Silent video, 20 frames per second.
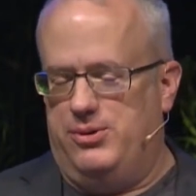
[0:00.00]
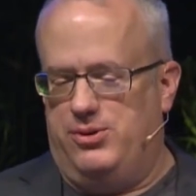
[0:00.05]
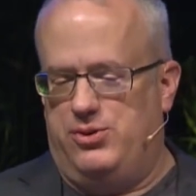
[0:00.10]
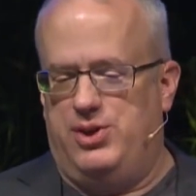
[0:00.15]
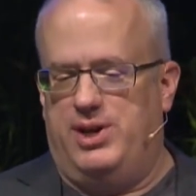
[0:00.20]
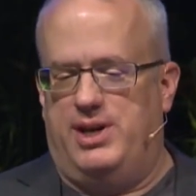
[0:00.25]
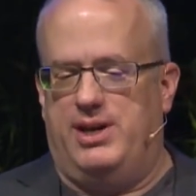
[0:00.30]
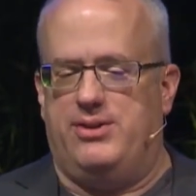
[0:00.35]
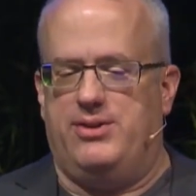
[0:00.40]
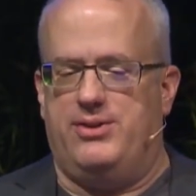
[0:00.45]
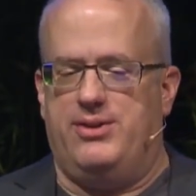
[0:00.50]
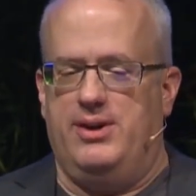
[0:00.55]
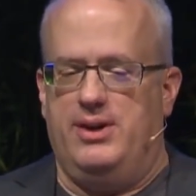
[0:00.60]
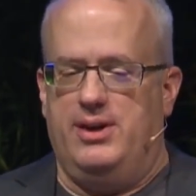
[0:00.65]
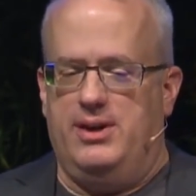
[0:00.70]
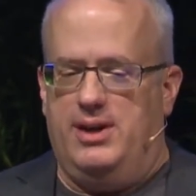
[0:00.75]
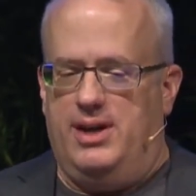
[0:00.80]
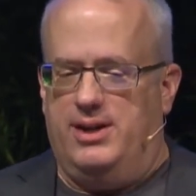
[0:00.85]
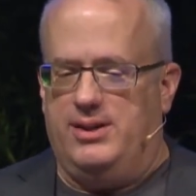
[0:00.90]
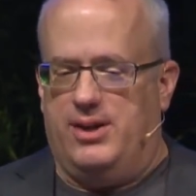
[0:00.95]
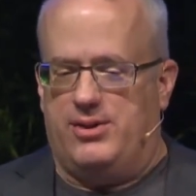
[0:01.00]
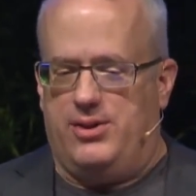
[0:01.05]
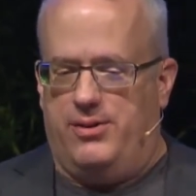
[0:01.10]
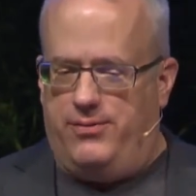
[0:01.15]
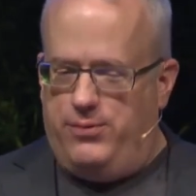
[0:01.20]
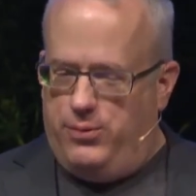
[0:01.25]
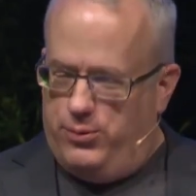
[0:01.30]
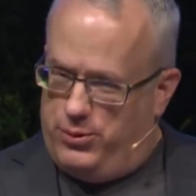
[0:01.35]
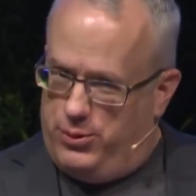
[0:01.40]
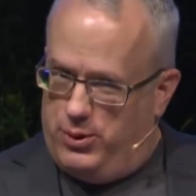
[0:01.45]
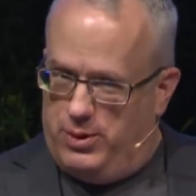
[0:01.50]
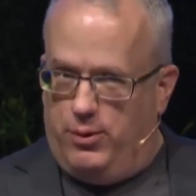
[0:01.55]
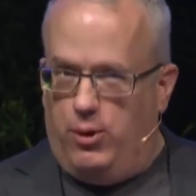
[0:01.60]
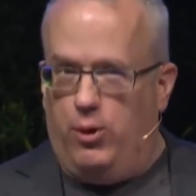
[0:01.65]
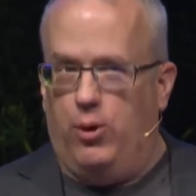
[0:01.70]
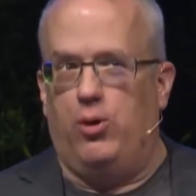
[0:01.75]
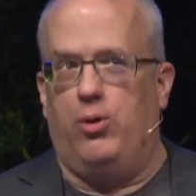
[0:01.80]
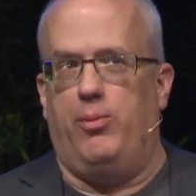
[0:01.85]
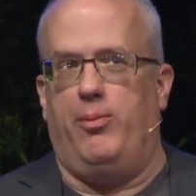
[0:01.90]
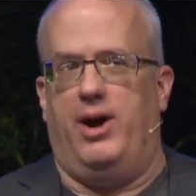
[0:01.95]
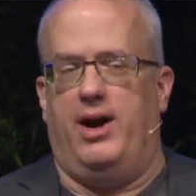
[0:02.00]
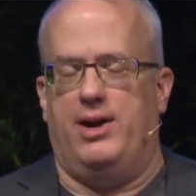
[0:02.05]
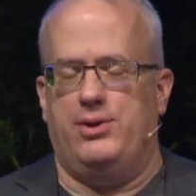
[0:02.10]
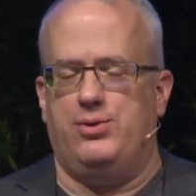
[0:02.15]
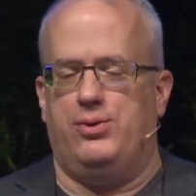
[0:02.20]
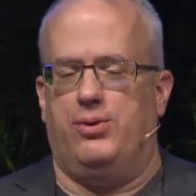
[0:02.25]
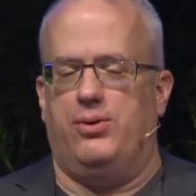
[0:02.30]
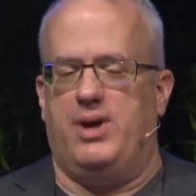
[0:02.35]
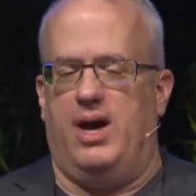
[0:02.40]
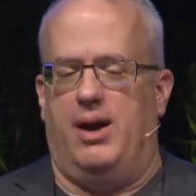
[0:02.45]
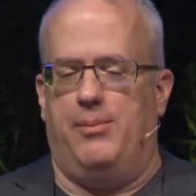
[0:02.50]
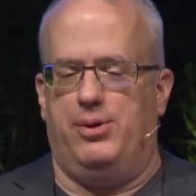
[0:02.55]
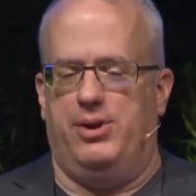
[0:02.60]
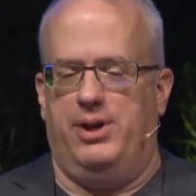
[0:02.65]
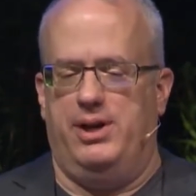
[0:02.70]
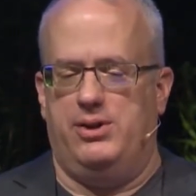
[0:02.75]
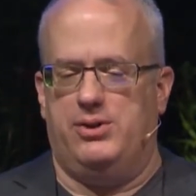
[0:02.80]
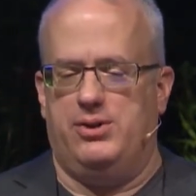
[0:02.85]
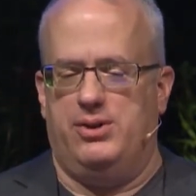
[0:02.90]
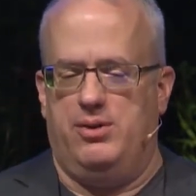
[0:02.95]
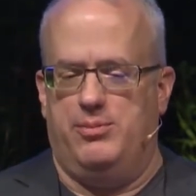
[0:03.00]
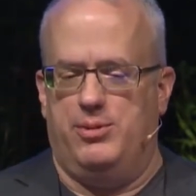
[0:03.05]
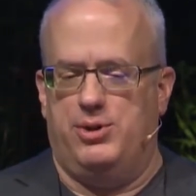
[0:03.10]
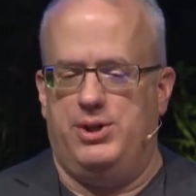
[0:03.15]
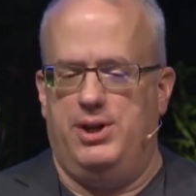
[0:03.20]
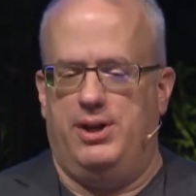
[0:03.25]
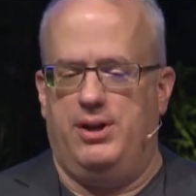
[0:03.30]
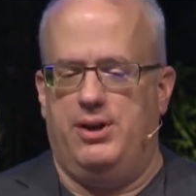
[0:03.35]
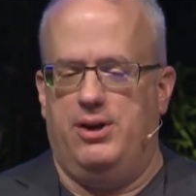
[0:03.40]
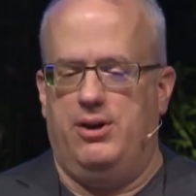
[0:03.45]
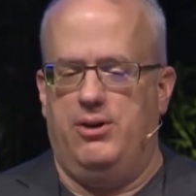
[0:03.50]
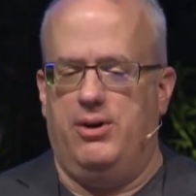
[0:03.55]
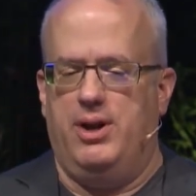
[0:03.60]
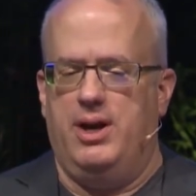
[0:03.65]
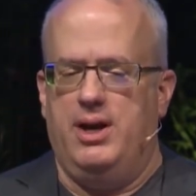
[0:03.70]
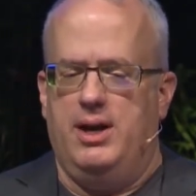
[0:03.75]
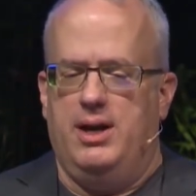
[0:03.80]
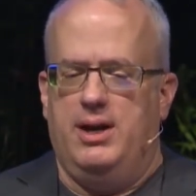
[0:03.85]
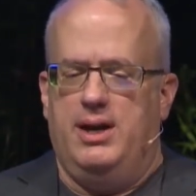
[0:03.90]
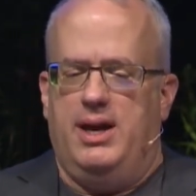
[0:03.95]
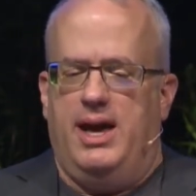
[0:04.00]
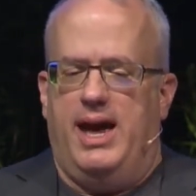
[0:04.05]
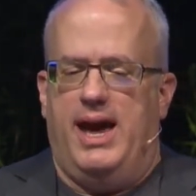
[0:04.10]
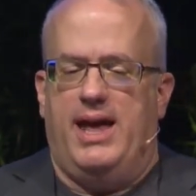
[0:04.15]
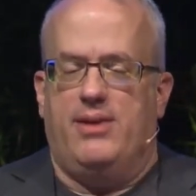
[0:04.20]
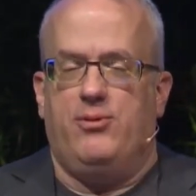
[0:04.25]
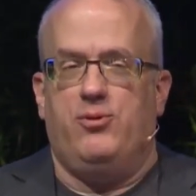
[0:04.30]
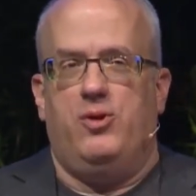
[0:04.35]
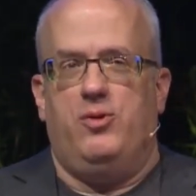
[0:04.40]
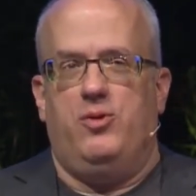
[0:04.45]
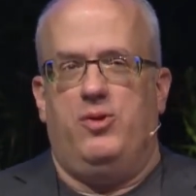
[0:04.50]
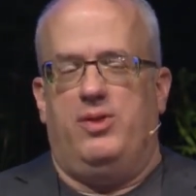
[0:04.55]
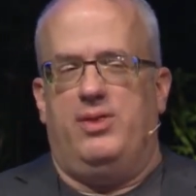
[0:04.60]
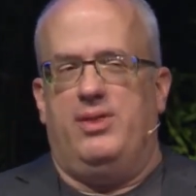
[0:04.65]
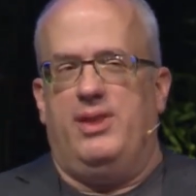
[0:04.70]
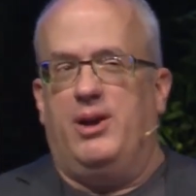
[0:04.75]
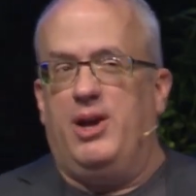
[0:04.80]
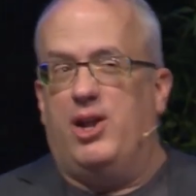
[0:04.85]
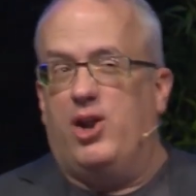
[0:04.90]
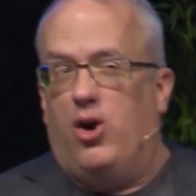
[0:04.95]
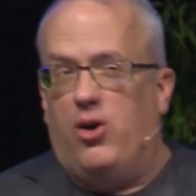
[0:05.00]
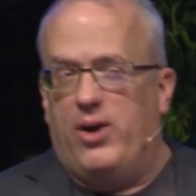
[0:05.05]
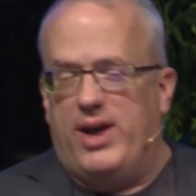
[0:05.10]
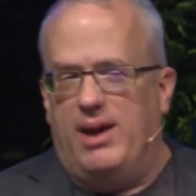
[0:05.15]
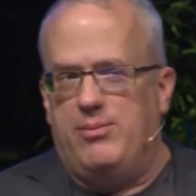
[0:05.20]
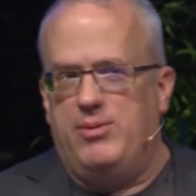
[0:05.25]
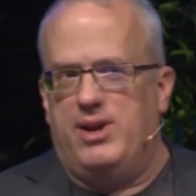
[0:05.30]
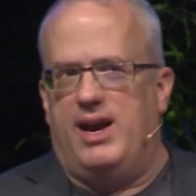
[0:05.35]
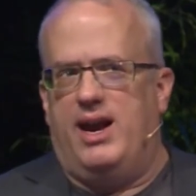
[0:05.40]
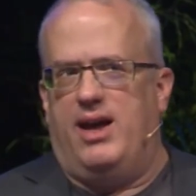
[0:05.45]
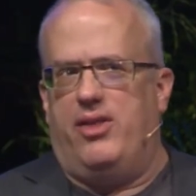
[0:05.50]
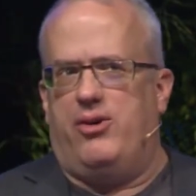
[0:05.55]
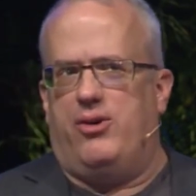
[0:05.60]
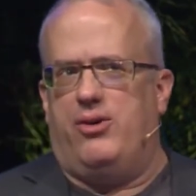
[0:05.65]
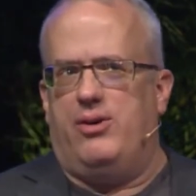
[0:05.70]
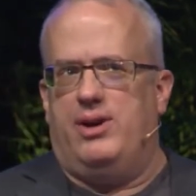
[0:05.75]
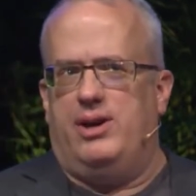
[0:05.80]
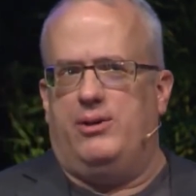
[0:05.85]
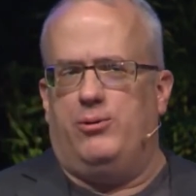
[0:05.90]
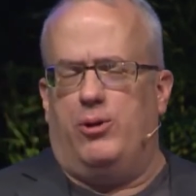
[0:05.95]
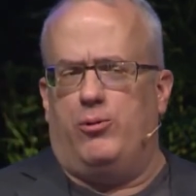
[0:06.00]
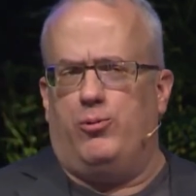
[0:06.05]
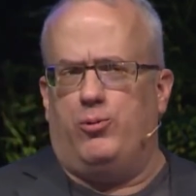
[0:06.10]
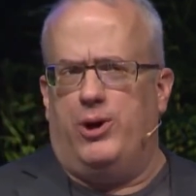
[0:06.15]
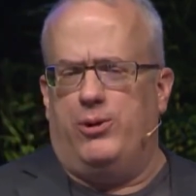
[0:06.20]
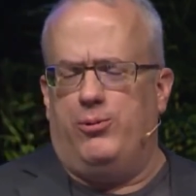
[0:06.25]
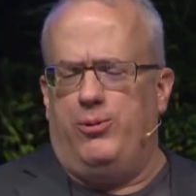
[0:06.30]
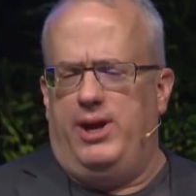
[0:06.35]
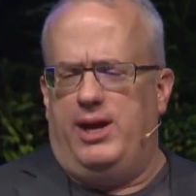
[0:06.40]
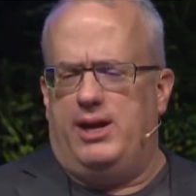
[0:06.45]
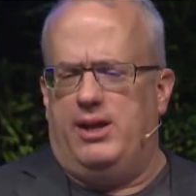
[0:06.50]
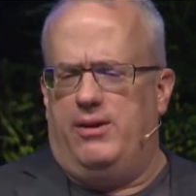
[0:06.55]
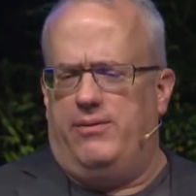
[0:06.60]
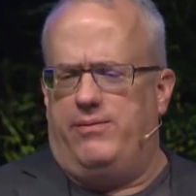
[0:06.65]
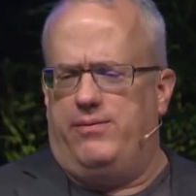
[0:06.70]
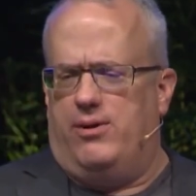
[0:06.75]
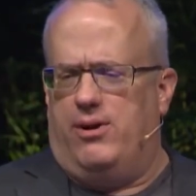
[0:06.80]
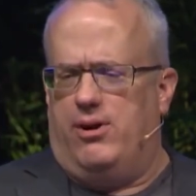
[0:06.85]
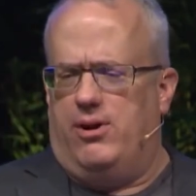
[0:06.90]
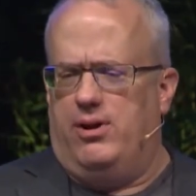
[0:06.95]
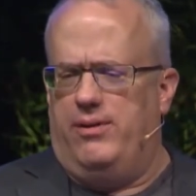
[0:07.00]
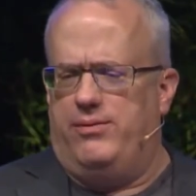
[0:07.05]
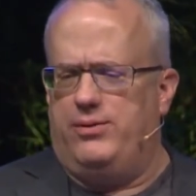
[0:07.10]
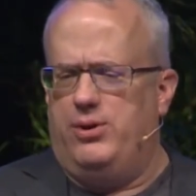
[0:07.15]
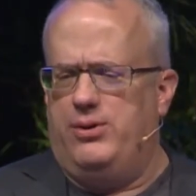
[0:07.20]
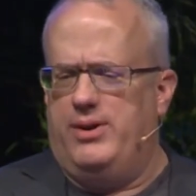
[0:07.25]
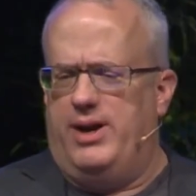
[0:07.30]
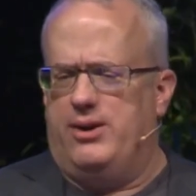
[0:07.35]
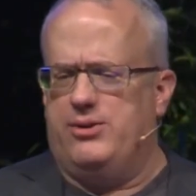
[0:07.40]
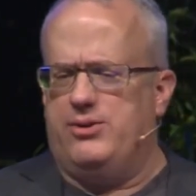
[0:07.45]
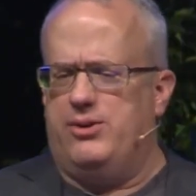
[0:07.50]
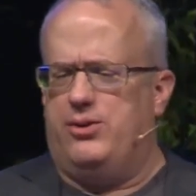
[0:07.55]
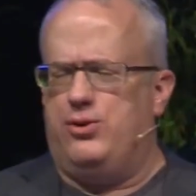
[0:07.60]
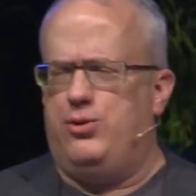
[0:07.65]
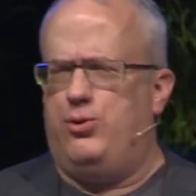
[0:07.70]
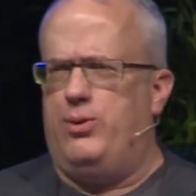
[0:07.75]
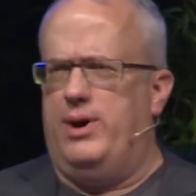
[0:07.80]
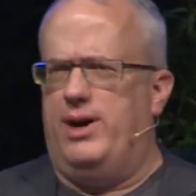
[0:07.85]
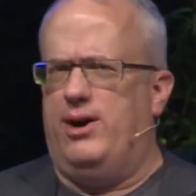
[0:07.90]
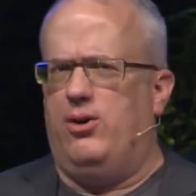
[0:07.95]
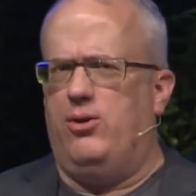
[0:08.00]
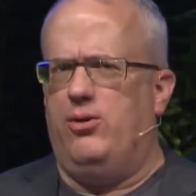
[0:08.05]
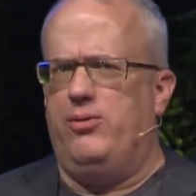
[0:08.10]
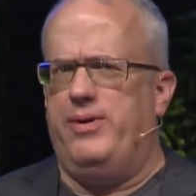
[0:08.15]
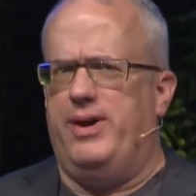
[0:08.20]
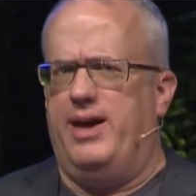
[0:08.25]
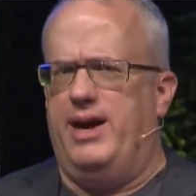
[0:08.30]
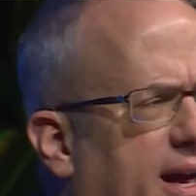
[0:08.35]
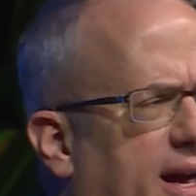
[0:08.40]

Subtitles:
those JITs and does a sort of whole module compilation to machine code. And it all came together in one week in the fall of 2012